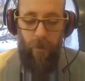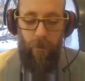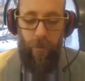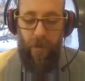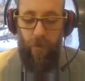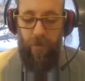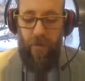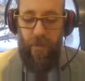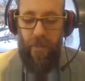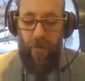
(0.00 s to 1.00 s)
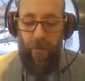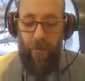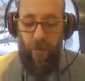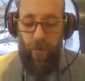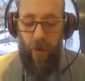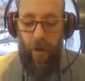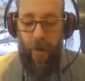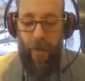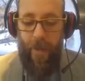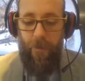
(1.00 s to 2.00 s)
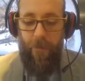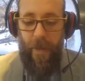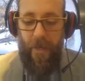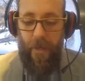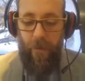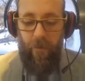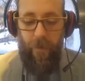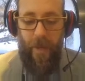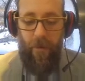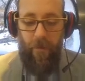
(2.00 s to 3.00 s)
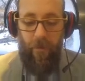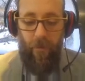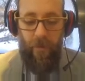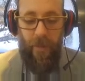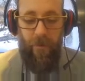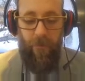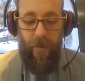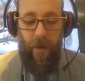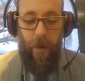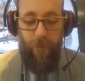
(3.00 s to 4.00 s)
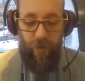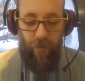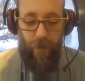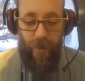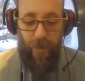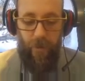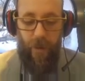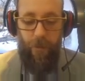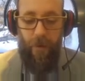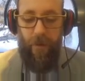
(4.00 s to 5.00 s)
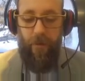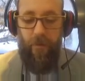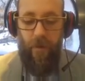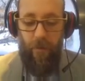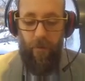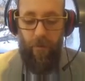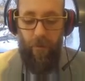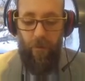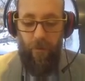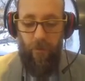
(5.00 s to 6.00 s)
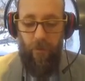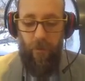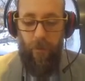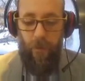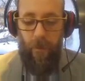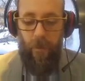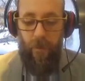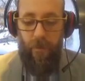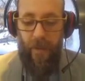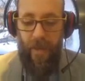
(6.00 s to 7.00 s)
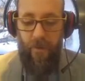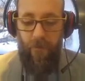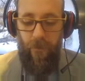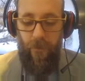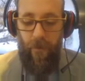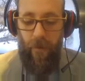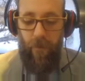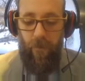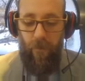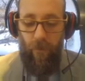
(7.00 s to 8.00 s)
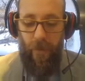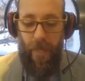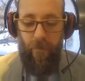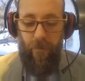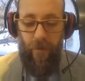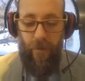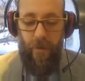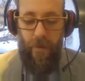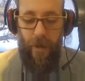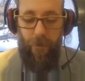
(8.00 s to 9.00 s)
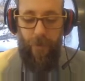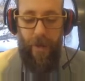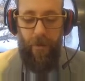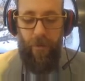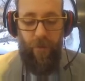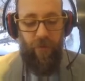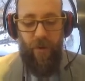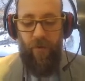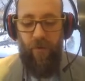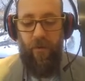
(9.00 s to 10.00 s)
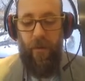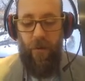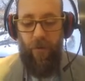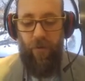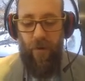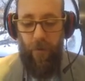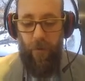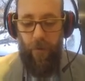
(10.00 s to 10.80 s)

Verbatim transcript: But it was in giving the law and making his mates live up to it that Buck excelled. Dave and Sol-leks did not mind the change in leadership.